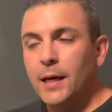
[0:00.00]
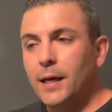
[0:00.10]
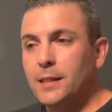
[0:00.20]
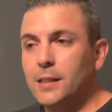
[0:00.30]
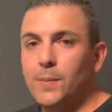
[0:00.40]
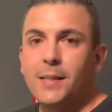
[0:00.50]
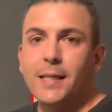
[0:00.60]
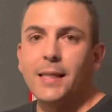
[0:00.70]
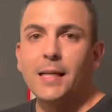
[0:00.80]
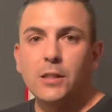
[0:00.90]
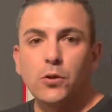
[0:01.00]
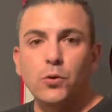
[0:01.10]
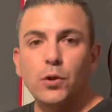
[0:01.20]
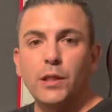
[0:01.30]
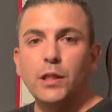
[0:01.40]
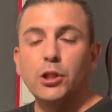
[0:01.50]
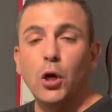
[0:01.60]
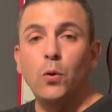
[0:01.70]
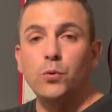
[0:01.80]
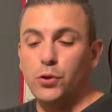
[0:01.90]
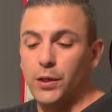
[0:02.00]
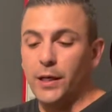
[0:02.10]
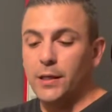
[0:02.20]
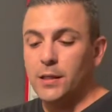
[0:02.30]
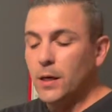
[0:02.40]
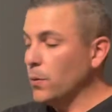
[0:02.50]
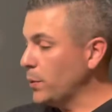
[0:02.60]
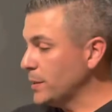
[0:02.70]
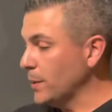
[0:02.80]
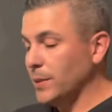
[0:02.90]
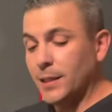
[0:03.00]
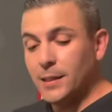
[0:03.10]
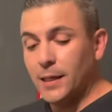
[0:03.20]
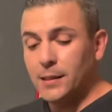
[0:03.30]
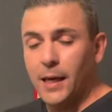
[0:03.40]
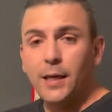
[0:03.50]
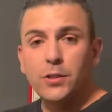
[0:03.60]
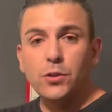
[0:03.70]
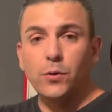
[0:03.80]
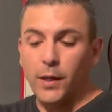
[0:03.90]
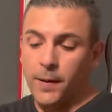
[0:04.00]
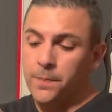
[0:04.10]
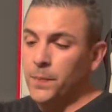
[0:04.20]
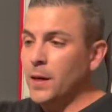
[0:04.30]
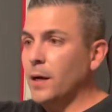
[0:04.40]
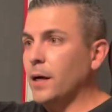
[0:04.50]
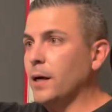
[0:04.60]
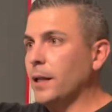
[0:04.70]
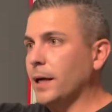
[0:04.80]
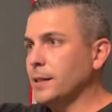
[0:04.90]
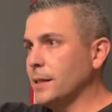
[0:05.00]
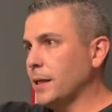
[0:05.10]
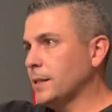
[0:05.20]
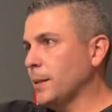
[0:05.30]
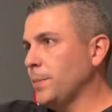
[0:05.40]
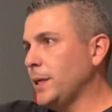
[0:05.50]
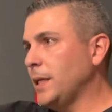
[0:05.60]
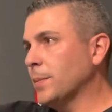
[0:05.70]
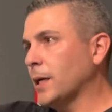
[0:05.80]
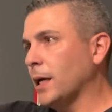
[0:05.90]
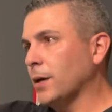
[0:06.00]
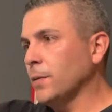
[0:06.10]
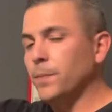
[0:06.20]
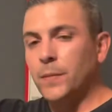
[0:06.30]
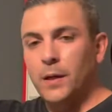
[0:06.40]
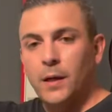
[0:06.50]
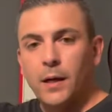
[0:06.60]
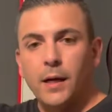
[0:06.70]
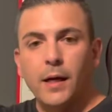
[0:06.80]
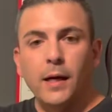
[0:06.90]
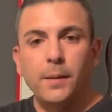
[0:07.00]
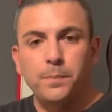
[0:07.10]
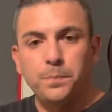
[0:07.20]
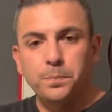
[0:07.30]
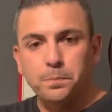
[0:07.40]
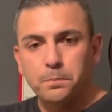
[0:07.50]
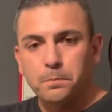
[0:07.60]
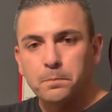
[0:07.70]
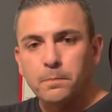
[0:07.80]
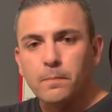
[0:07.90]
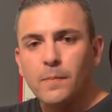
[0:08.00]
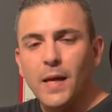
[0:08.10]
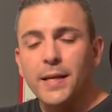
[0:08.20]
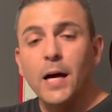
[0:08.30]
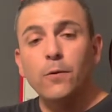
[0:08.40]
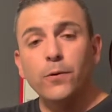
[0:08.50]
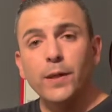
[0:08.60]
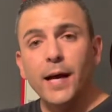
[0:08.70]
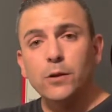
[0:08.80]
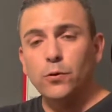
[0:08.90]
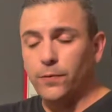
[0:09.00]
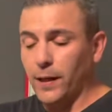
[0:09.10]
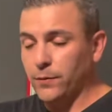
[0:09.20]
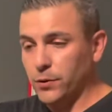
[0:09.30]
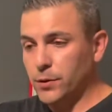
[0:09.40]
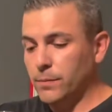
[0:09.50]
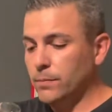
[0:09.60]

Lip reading: It just means that that's usually the tones you get when something is aged, okay? Like I said, it's a medium color. Now for the actual flavors.